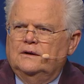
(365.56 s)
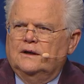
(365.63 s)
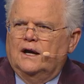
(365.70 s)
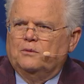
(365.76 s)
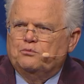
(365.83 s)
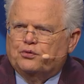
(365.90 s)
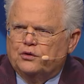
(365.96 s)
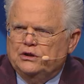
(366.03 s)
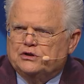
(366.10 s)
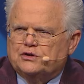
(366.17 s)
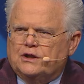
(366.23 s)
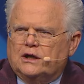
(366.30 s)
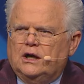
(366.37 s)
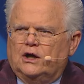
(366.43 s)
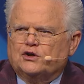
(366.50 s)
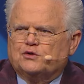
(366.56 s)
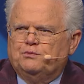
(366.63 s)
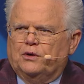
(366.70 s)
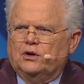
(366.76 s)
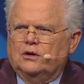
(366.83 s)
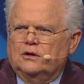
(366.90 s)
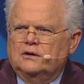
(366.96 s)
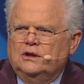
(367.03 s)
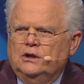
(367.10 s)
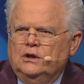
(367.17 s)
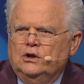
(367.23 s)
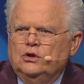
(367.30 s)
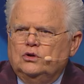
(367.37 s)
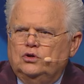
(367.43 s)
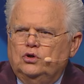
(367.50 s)
and preach the gospel.
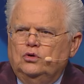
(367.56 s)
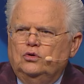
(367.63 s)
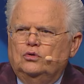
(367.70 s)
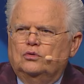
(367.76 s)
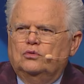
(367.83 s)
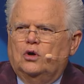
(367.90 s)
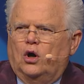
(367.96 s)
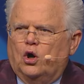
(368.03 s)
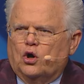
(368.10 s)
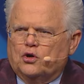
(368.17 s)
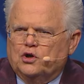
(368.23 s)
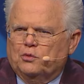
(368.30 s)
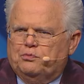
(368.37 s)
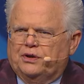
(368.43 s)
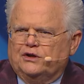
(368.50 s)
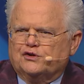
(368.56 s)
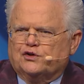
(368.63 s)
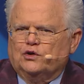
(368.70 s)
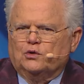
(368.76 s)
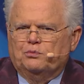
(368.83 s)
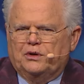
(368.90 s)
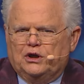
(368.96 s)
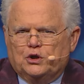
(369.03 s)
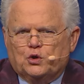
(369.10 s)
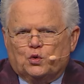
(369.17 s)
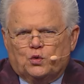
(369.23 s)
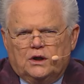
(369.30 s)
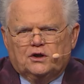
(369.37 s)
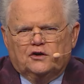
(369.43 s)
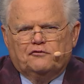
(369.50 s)
You are an epistle
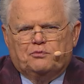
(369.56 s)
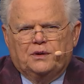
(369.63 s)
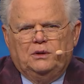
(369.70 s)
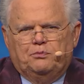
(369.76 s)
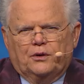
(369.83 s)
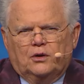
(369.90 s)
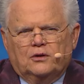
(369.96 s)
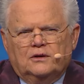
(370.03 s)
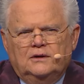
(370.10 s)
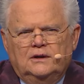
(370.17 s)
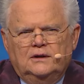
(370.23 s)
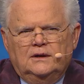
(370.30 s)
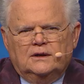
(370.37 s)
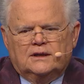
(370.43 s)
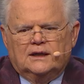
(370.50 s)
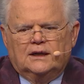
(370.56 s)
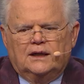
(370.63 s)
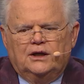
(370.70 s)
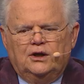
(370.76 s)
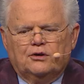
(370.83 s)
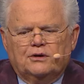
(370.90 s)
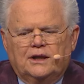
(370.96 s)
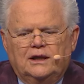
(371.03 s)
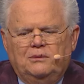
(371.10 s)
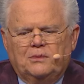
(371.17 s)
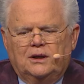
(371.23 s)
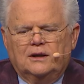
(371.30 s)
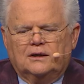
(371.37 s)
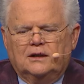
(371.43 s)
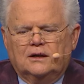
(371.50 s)
being read of people. Can I hear an
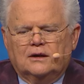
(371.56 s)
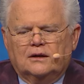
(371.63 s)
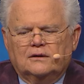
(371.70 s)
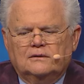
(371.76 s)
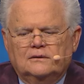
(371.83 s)
amen here?